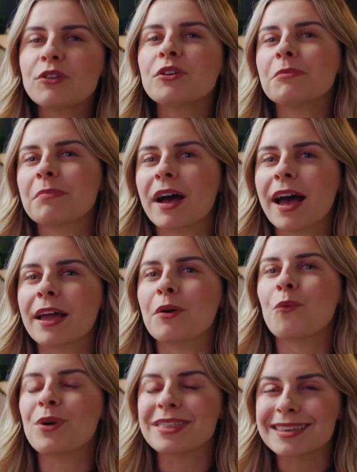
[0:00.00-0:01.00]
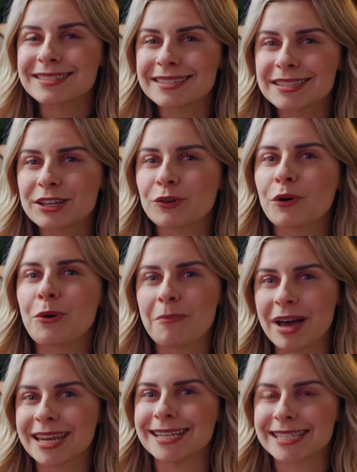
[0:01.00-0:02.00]
you could buy with zero
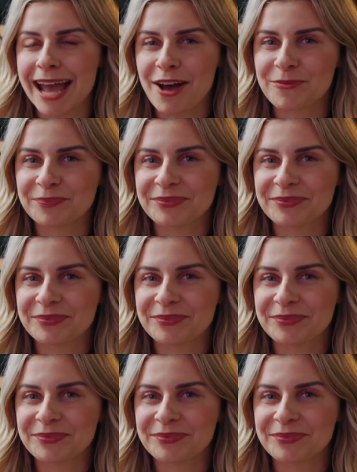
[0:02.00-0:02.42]
money down.